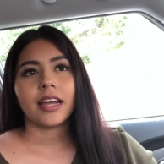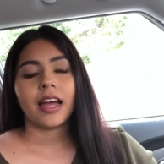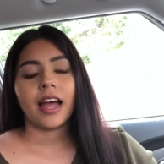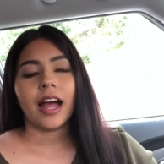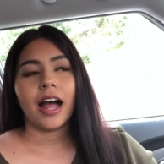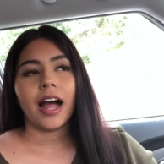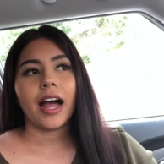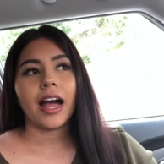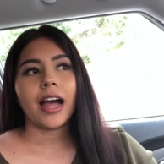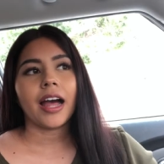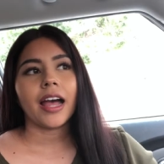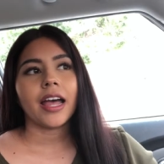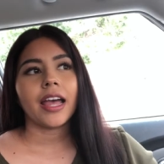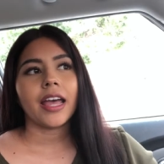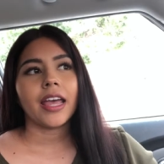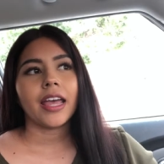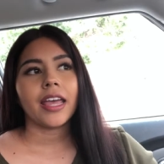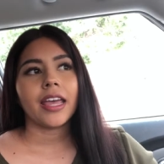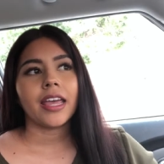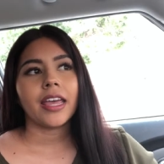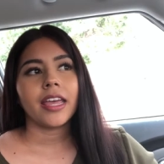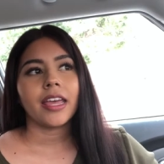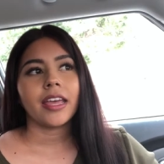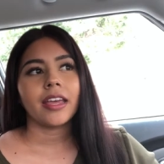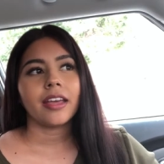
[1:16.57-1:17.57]

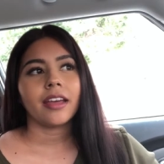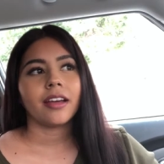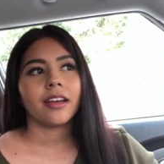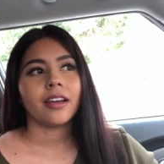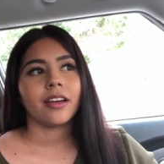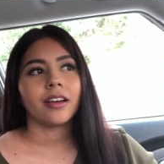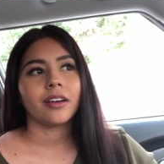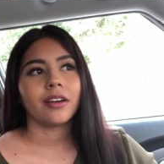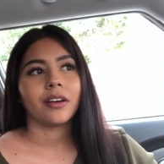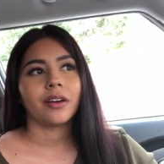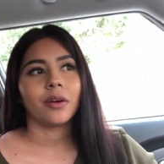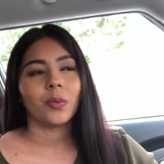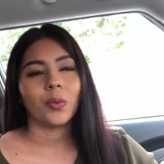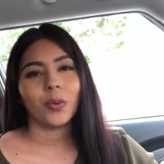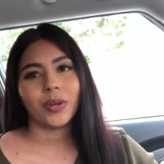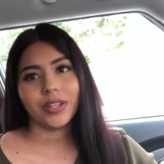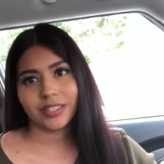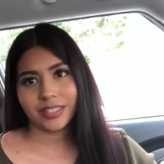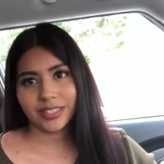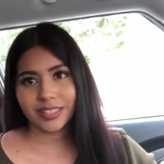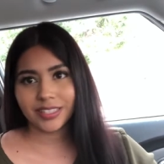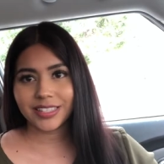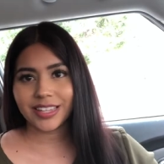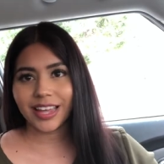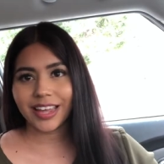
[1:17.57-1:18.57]
I
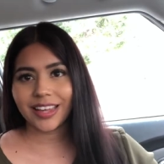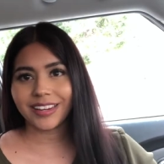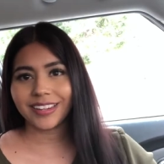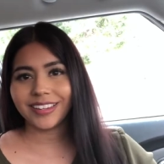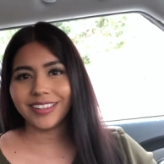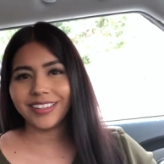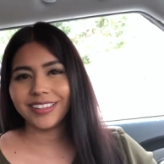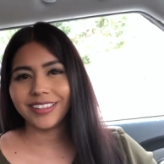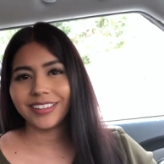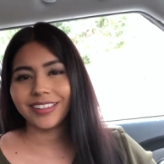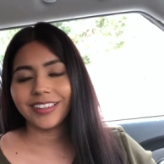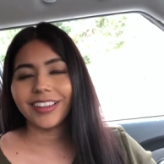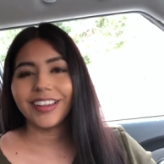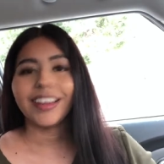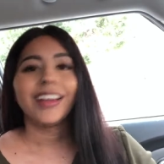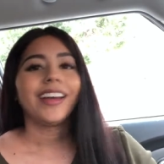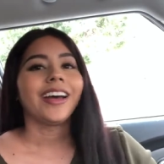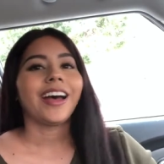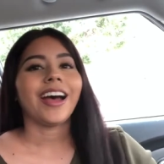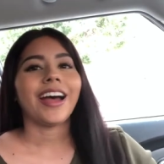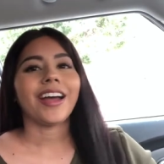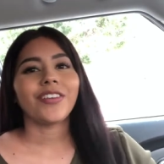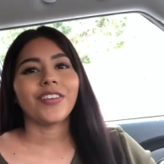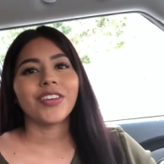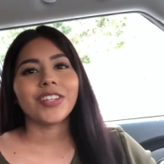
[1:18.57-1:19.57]
was excited.
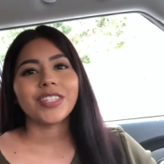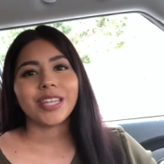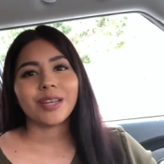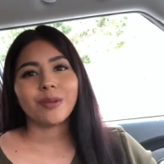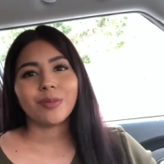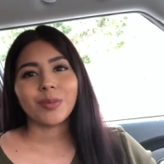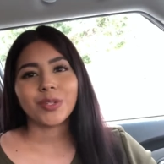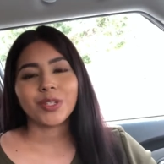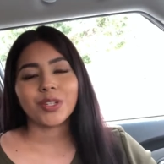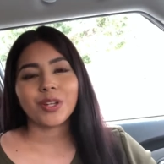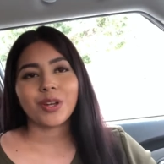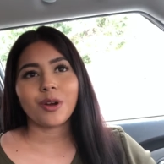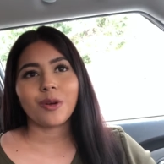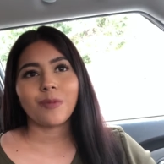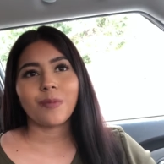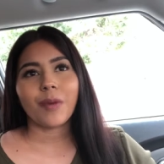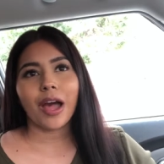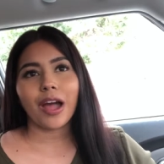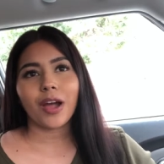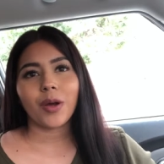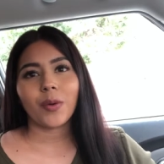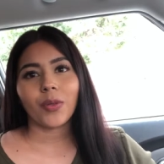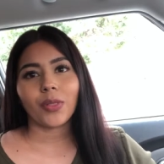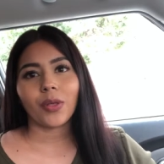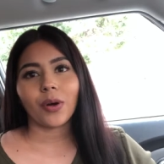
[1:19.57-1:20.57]
I was able to go
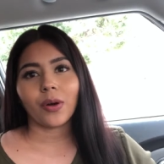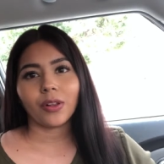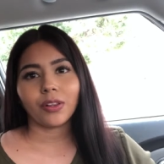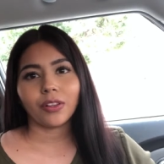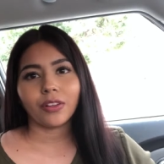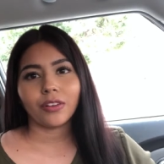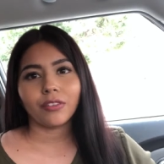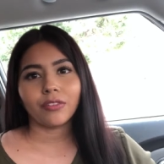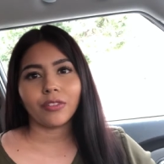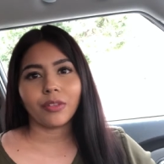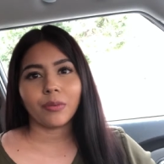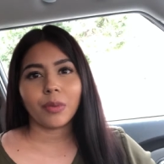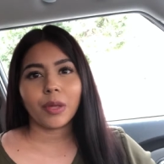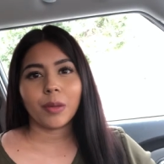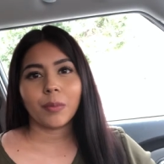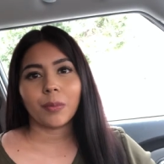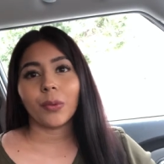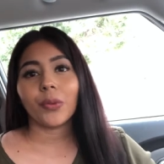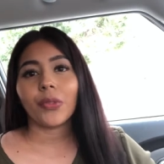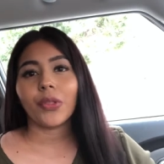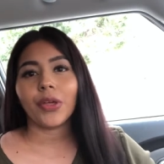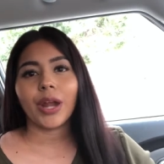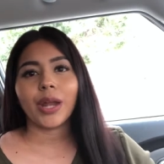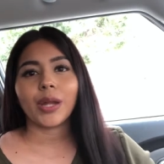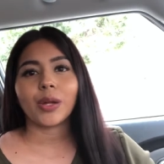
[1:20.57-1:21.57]
back with all of the
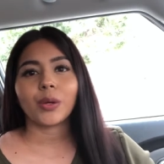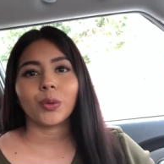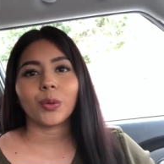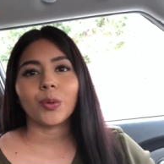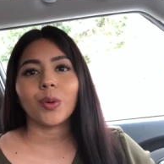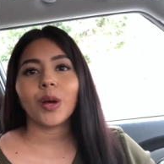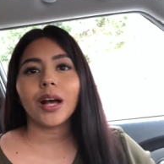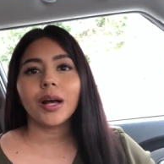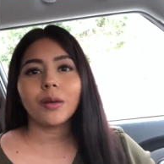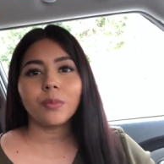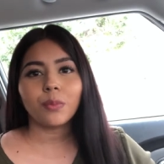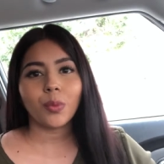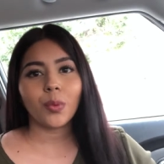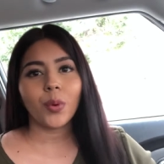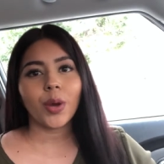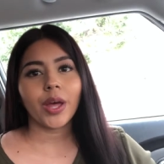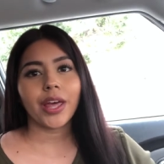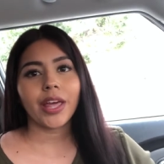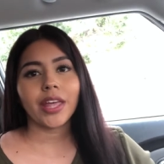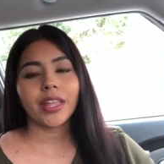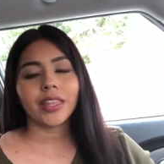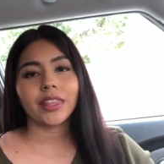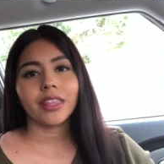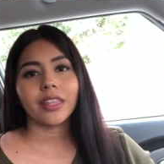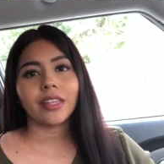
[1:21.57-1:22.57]
people that I grew up
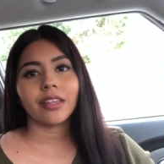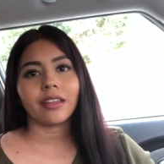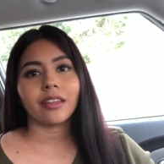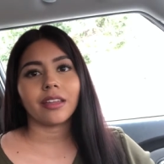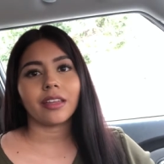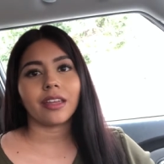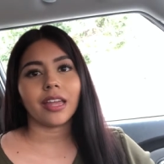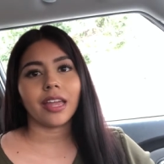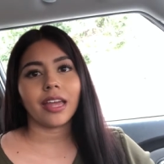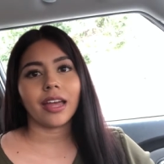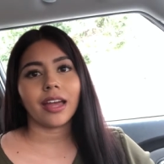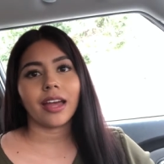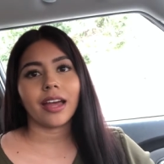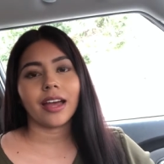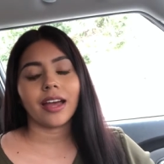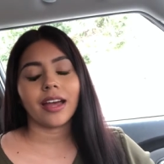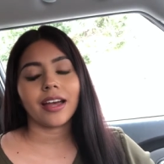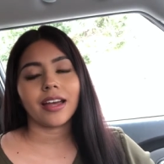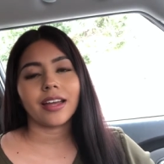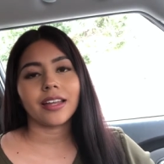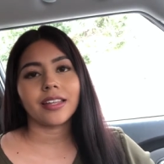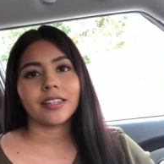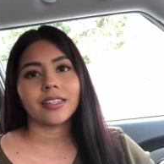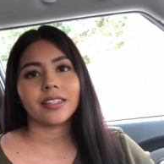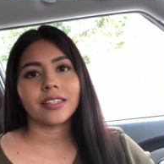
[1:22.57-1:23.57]
with,
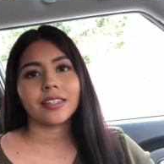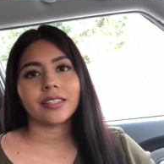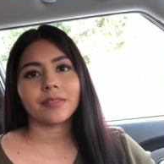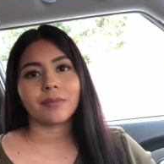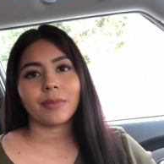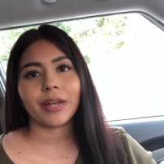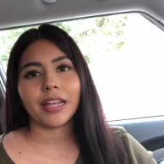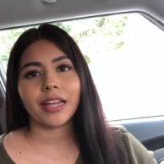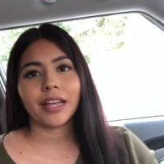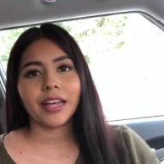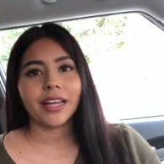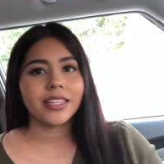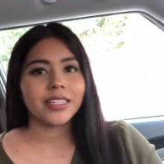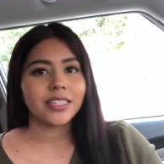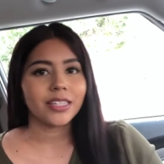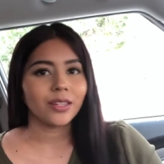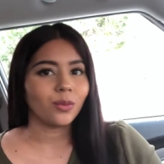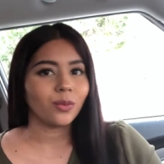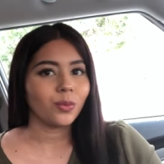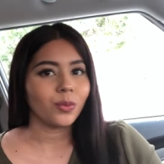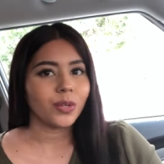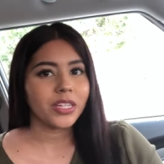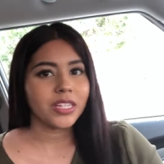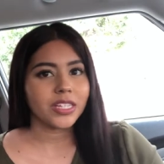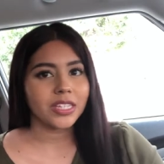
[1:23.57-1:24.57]
and my
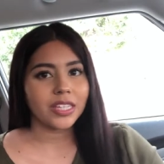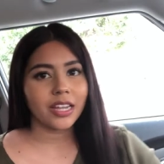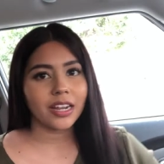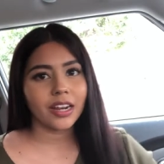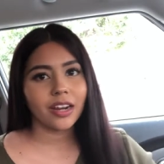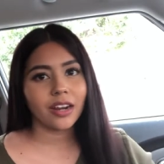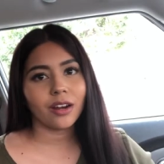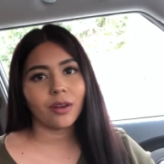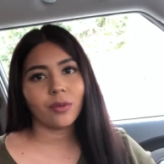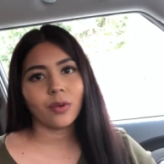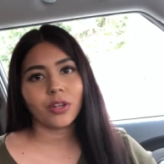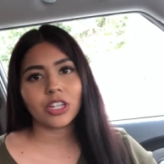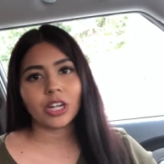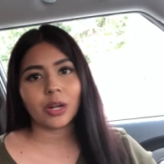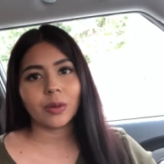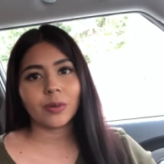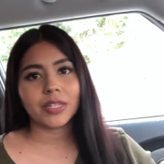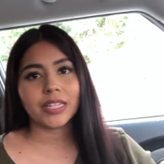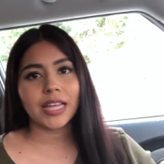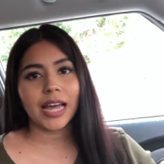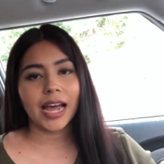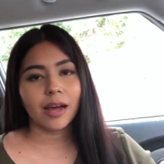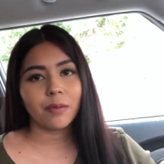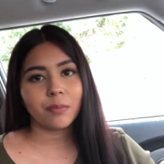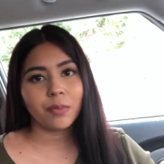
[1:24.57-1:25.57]
cousin was there, which I was
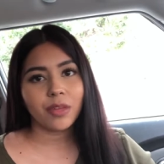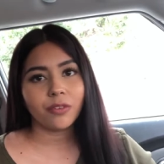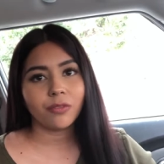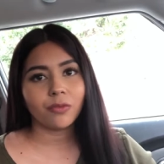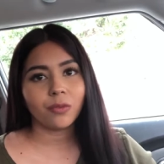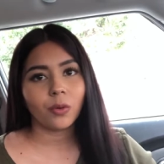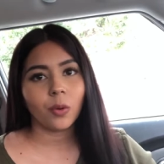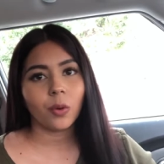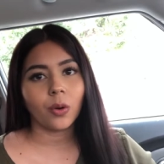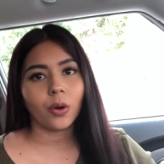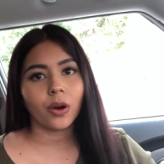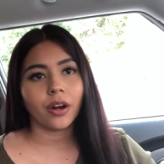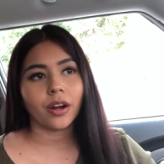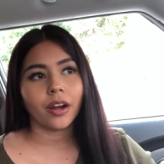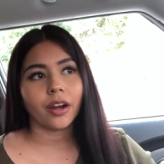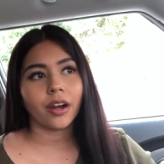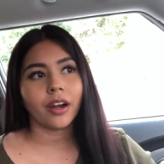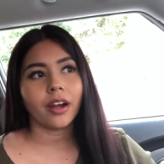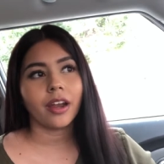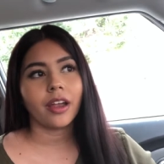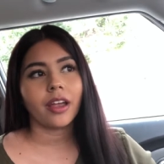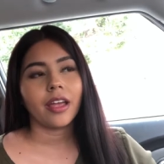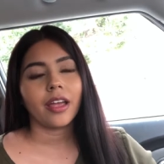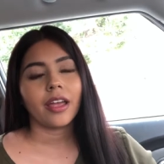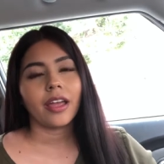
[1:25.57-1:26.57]
happy for,
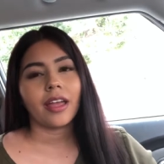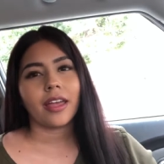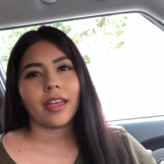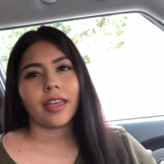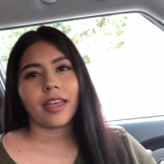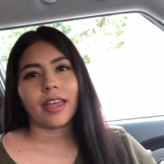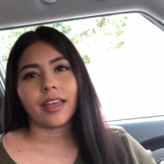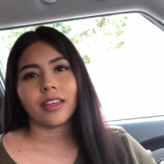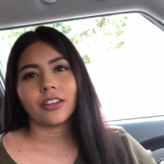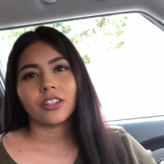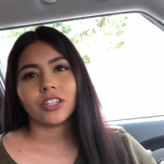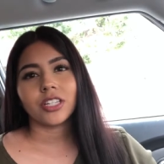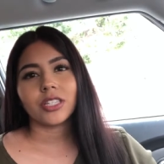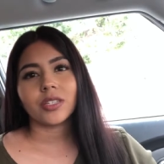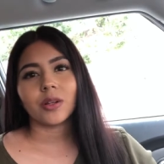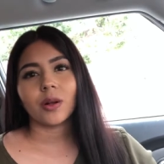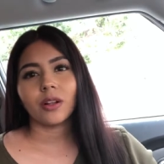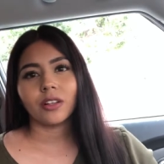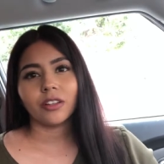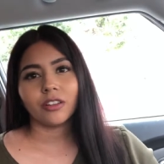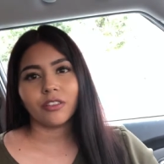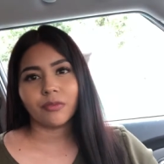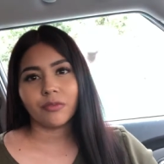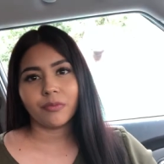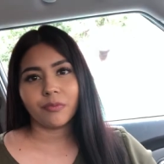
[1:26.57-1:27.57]
and just
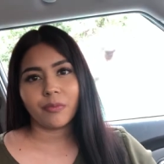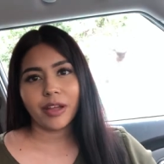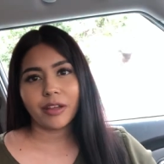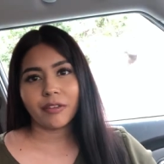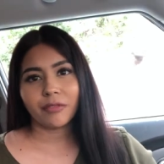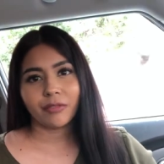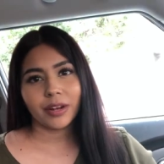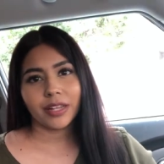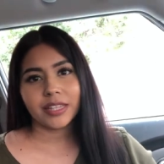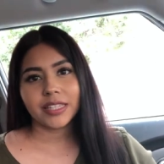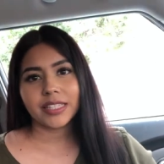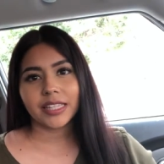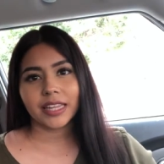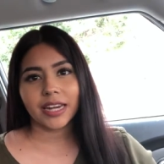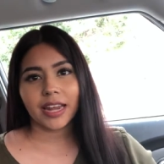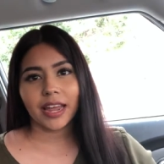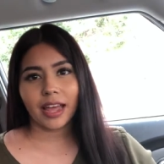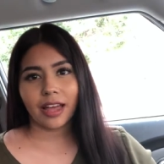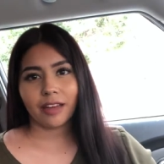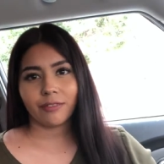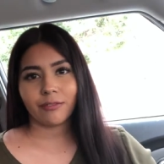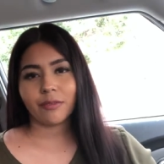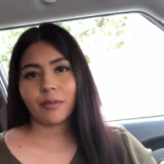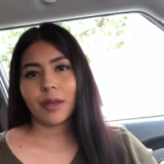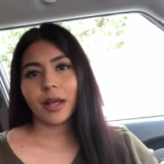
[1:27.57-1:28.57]
all of my friends that I
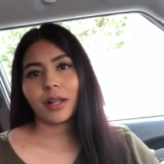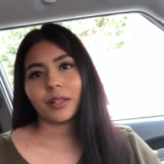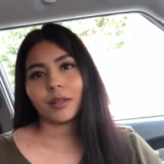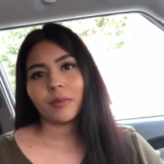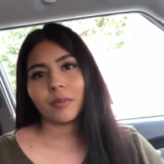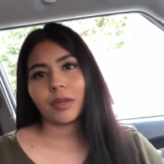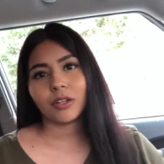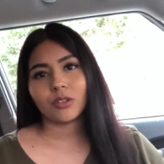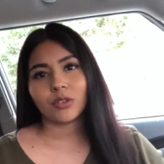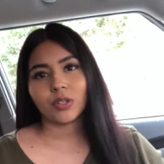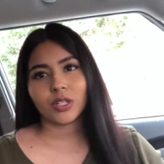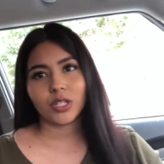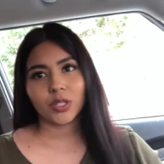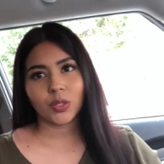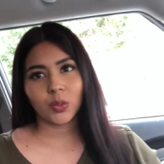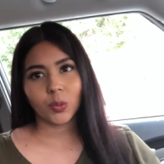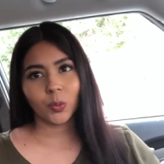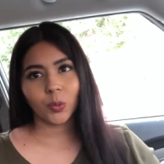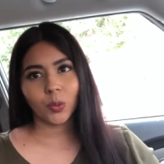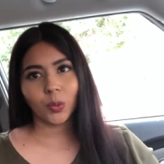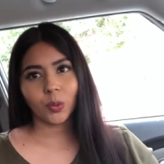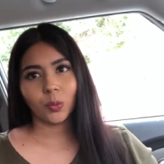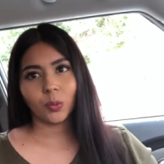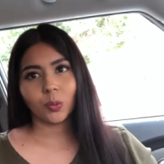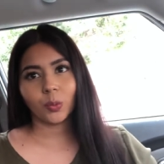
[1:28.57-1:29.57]
had from elementary
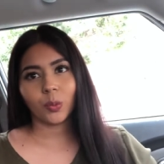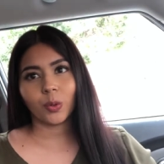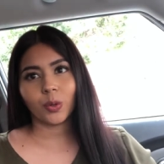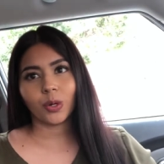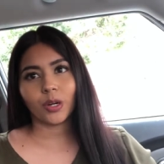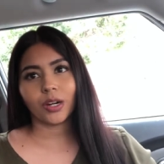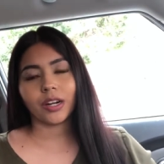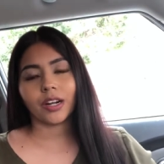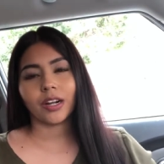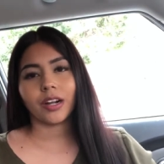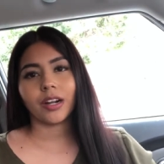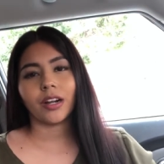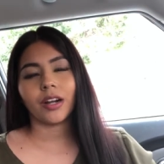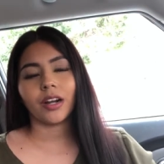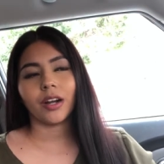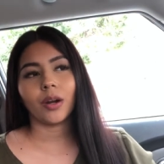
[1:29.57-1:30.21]
school were